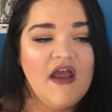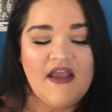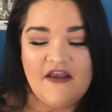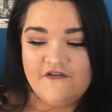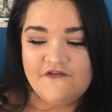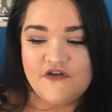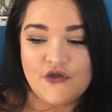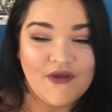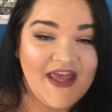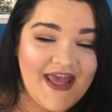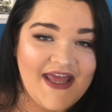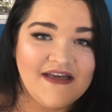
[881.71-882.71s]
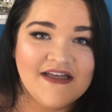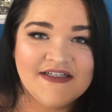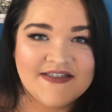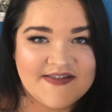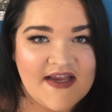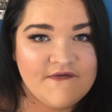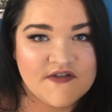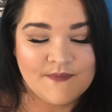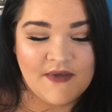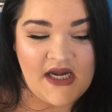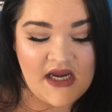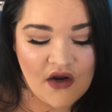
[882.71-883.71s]
if you can save some
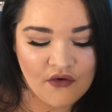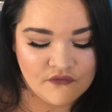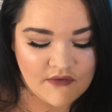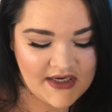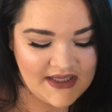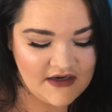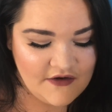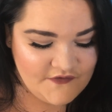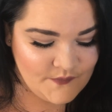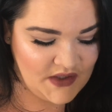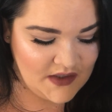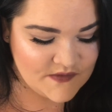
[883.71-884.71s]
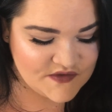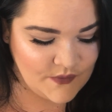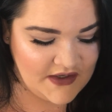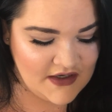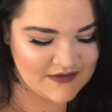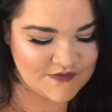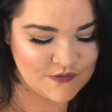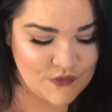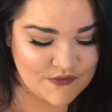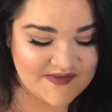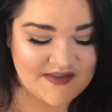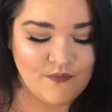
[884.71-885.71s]
money, run and get it from Chemist Warehouse
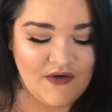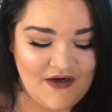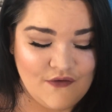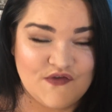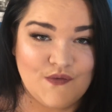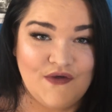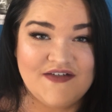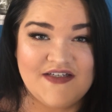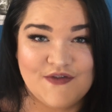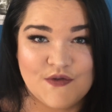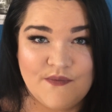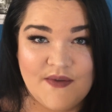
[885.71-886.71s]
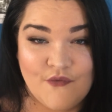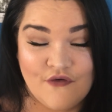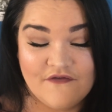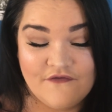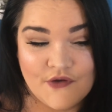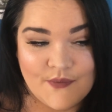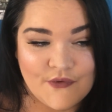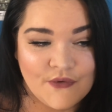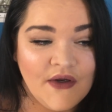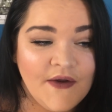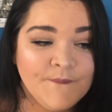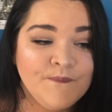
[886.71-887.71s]
or somewhere else where it's a little bit more affordable.
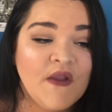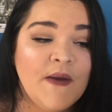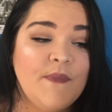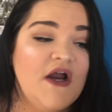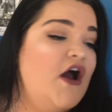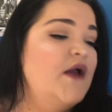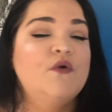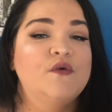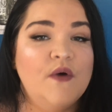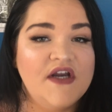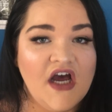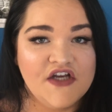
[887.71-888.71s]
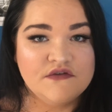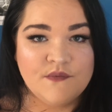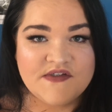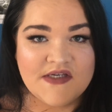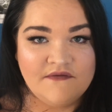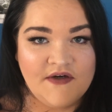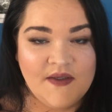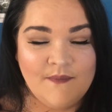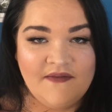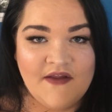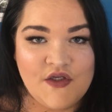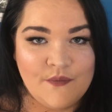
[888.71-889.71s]
But I would 100%
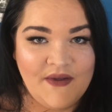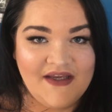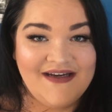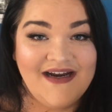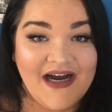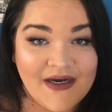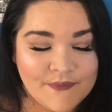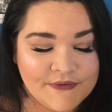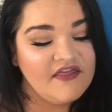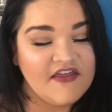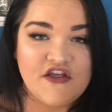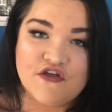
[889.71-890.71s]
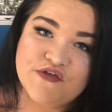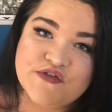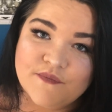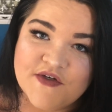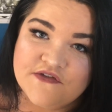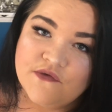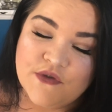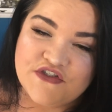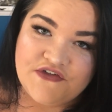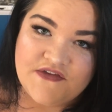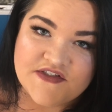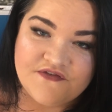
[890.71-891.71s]
recommend that you pick it up. Thank you so much for
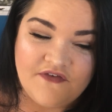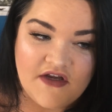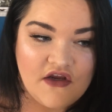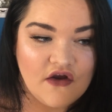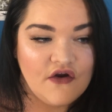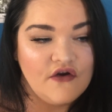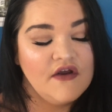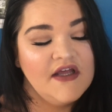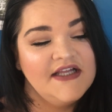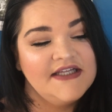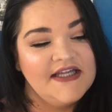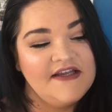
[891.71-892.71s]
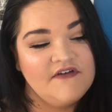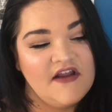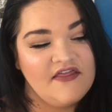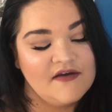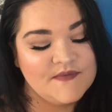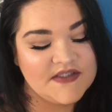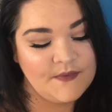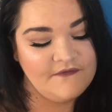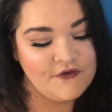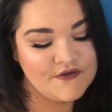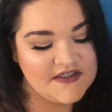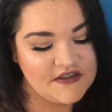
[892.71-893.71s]
watching this video. Leave it a thumbs up
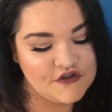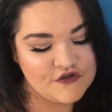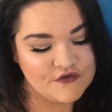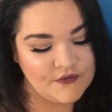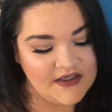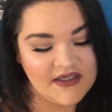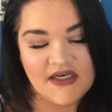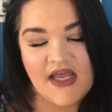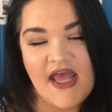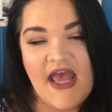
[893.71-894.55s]
if you did enjoy it,